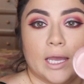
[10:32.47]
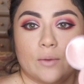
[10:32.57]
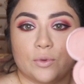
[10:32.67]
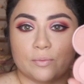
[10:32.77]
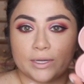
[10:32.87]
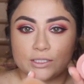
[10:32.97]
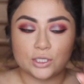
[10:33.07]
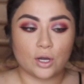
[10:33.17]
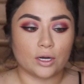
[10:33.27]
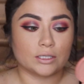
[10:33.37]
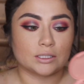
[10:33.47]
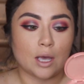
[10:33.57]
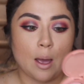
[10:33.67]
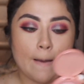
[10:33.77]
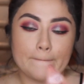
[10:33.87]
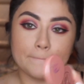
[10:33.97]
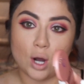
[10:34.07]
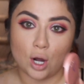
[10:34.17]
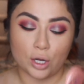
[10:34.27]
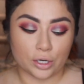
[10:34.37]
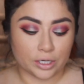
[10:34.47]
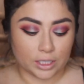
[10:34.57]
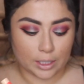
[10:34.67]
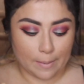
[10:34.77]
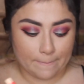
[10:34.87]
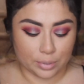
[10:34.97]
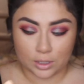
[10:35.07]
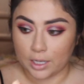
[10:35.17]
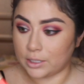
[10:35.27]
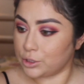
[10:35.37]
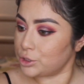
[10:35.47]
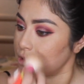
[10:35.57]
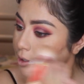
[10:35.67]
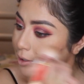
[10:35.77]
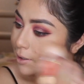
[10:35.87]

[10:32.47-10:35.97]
And with my Tarte Party blush,